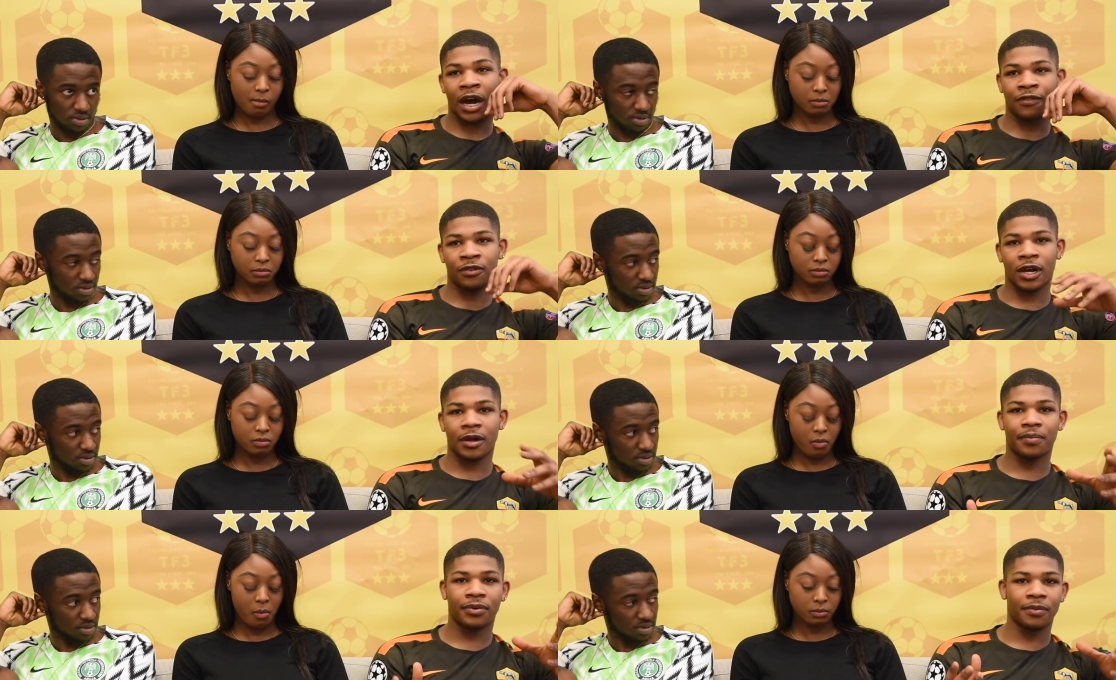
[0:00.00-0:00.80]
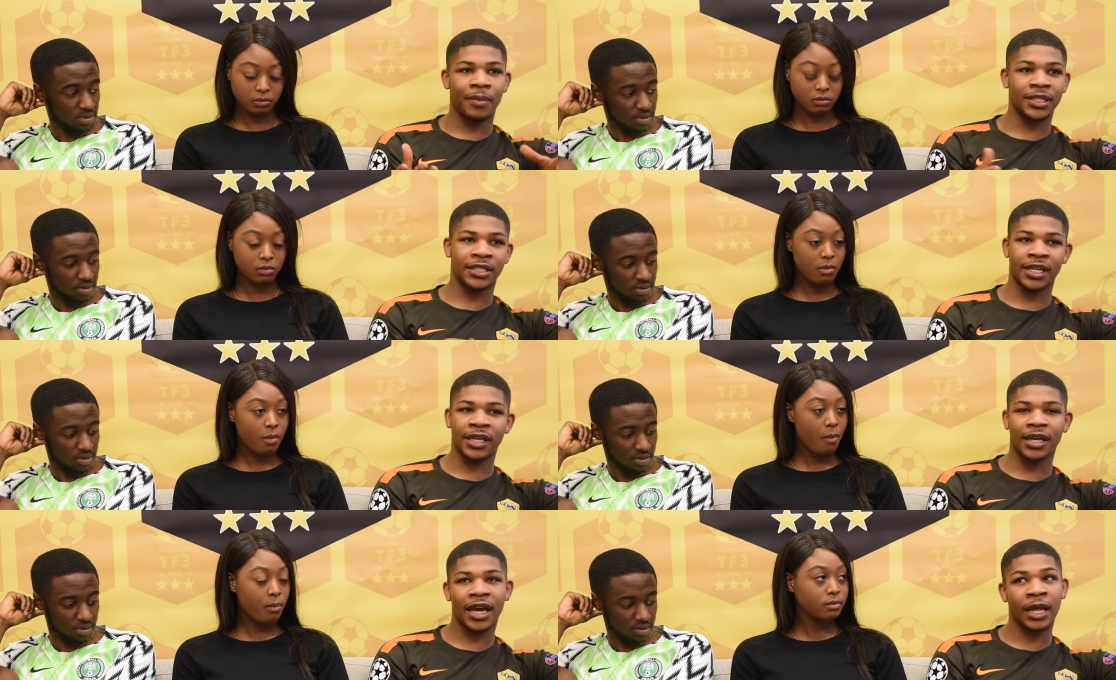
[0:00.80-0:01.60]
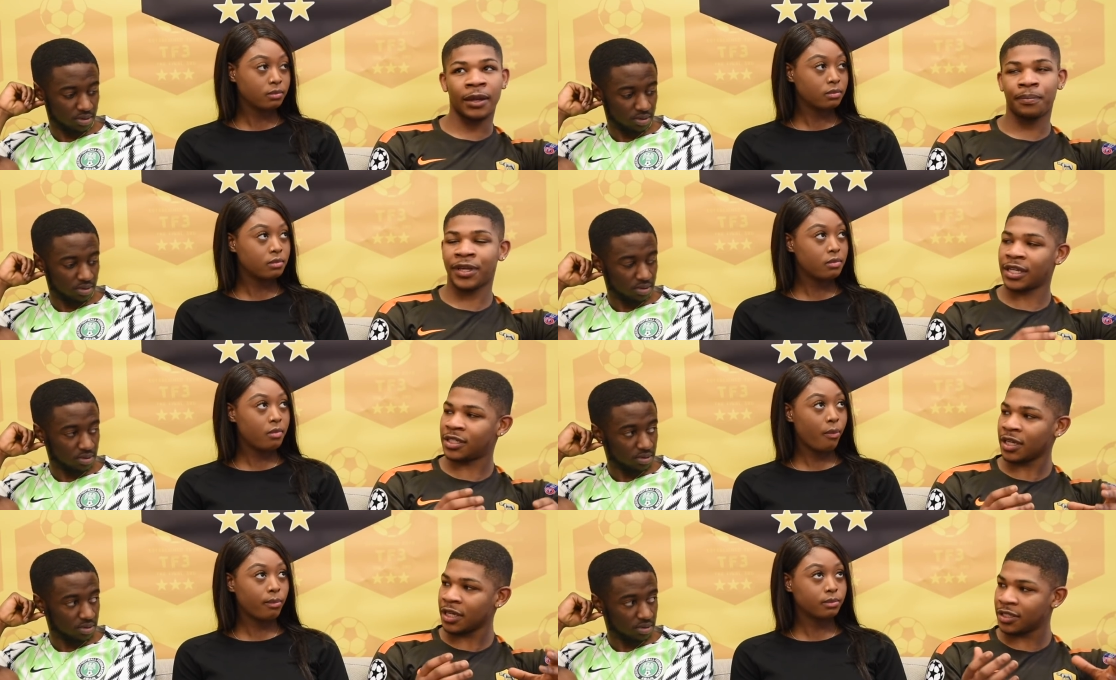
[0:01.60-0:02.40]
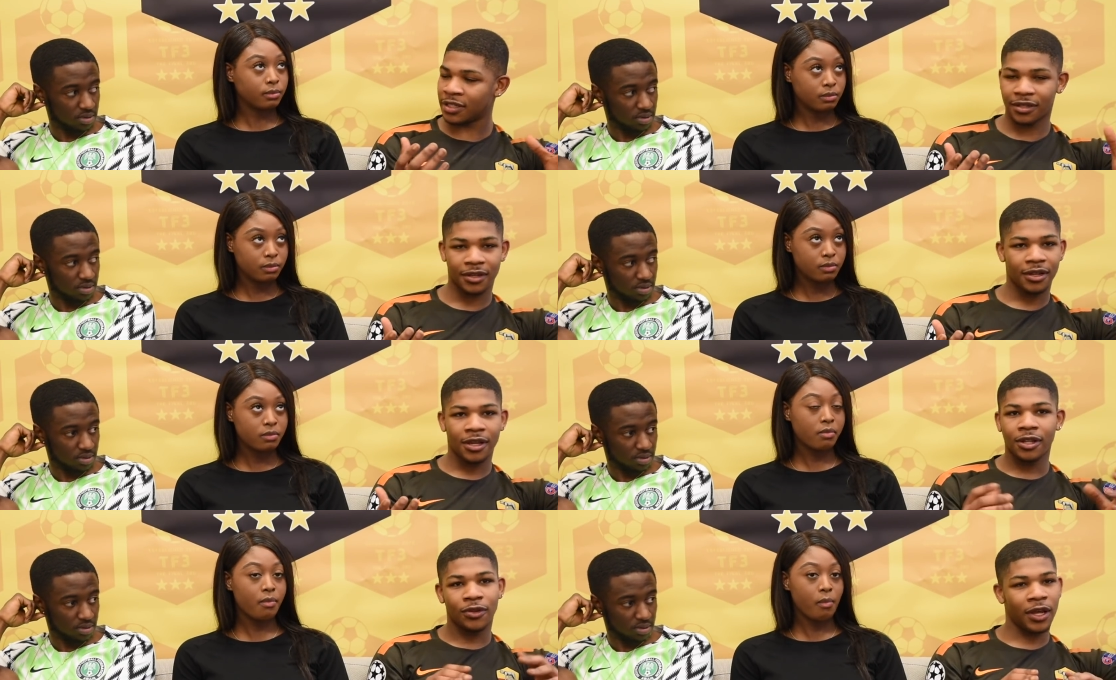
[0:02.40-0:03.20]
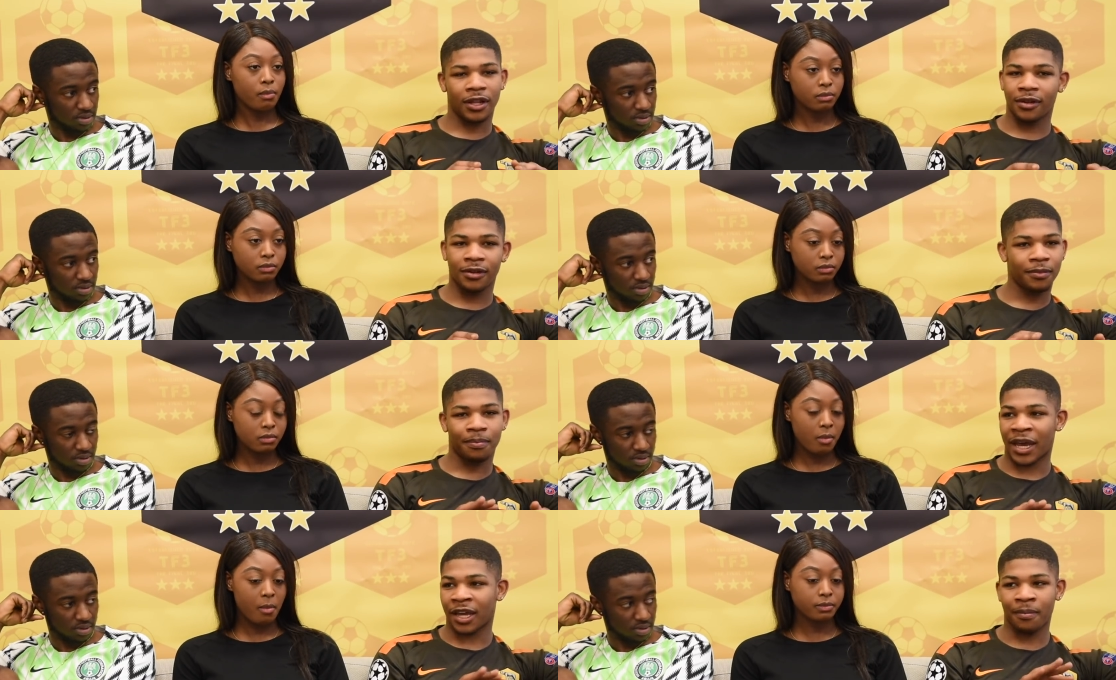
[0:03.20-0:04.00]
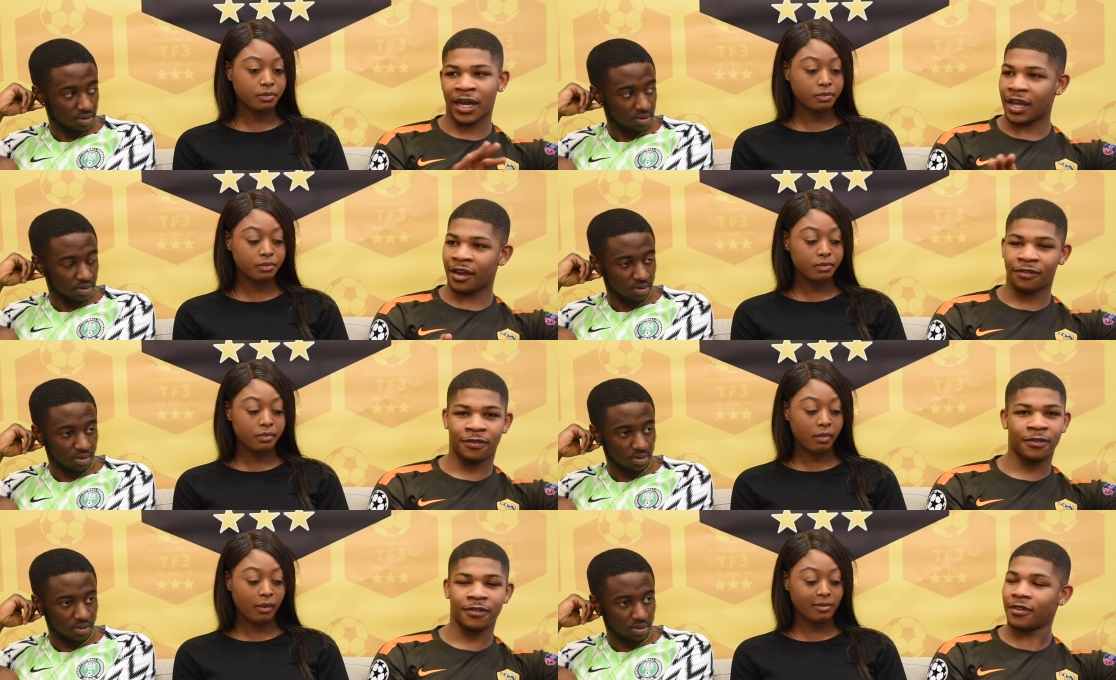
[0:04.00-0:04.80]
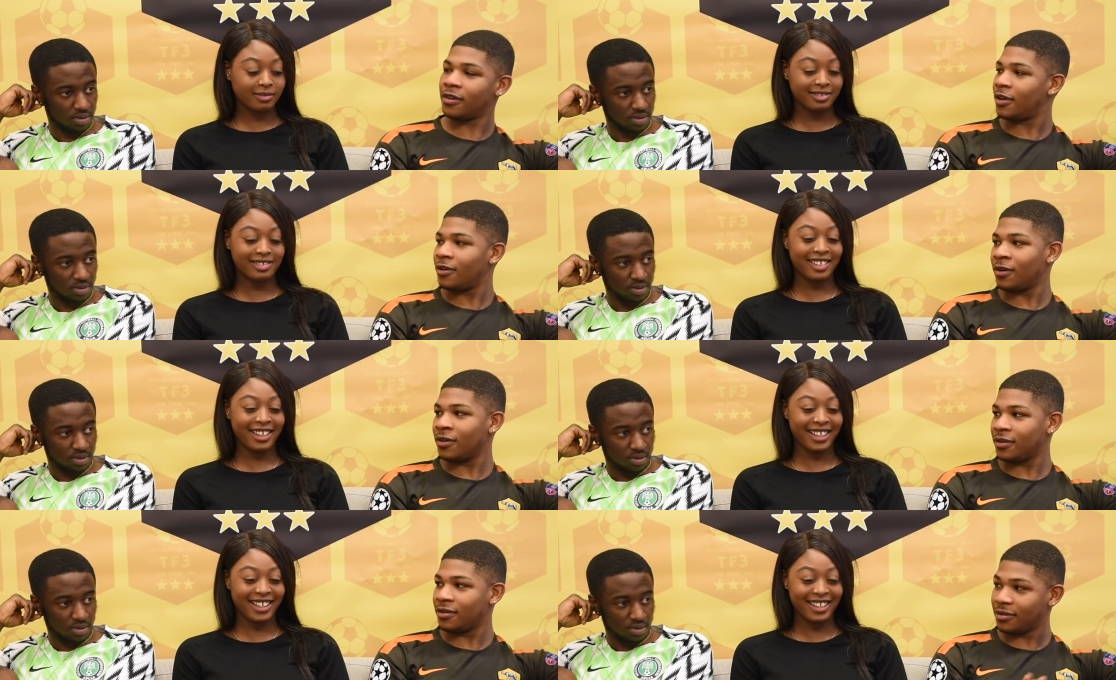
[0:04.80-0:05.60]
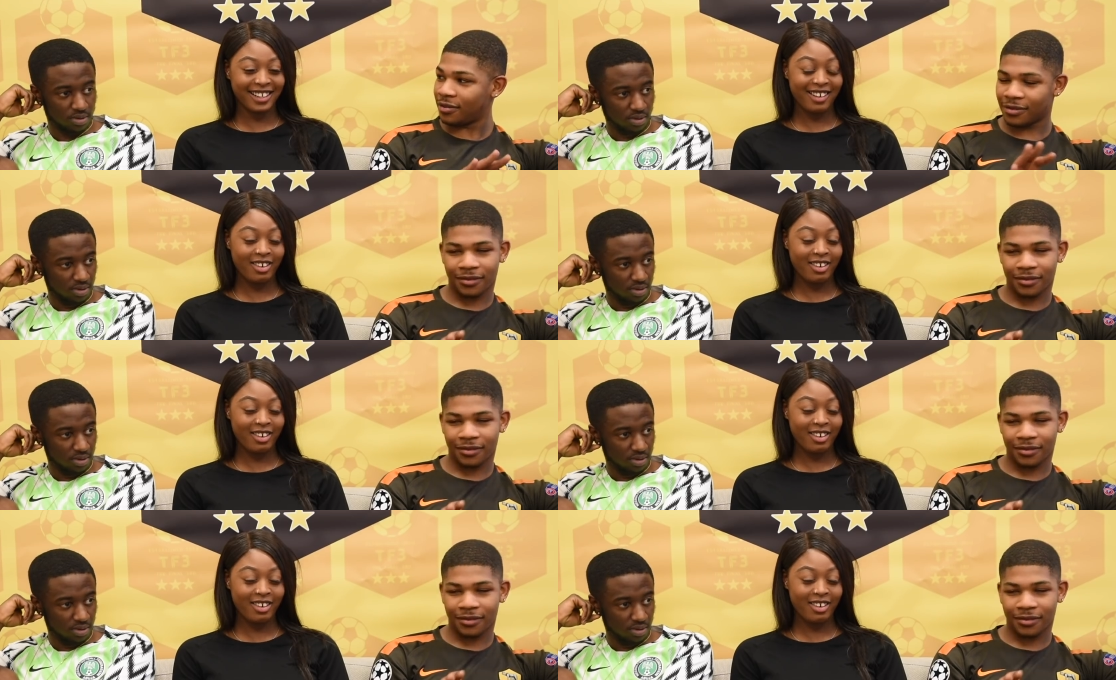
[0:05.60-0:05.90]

Speaker 1: cover up Man City and PSG's doing banging man F on